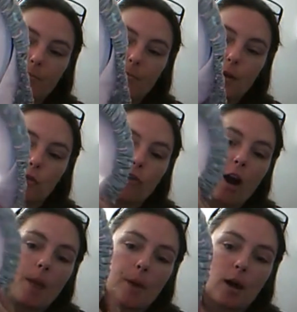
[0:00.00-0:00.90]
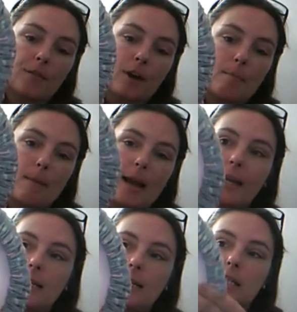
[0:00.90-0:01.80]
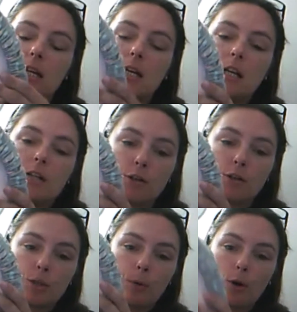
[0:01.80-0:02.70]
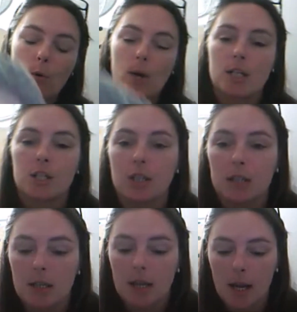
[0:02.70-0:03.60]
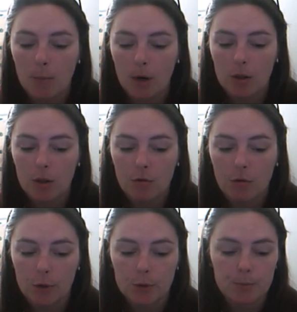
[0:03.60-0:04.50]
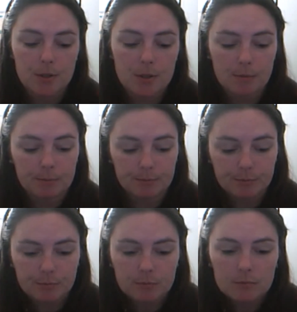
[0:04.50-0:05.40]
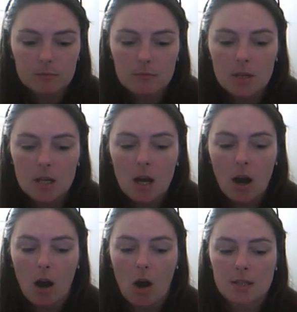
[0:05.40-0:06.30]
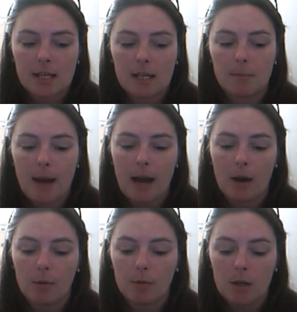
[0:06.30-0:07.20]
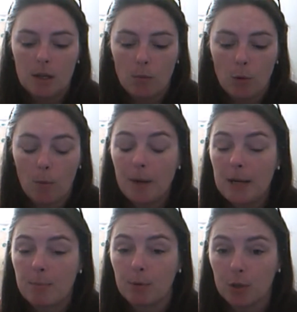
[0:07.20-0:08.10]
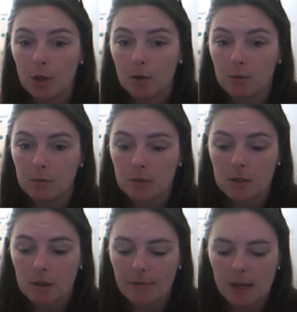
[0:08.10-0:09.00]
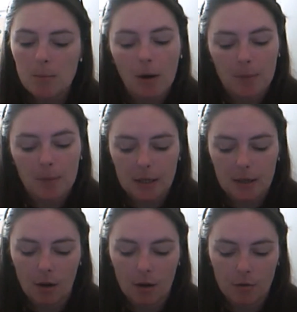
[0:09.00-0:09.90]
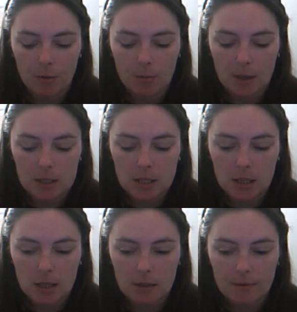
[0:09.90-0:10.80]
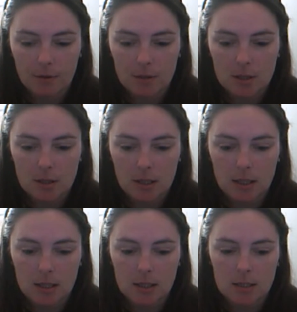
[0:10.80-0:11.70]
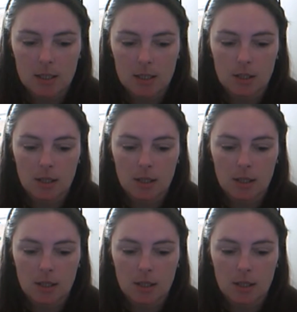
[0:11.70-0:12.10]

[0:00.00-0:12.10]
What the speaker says: grime guard that I made. So she put a question in one of the groups asking about what people use. I think it might have been in her group actually, for the stitchy.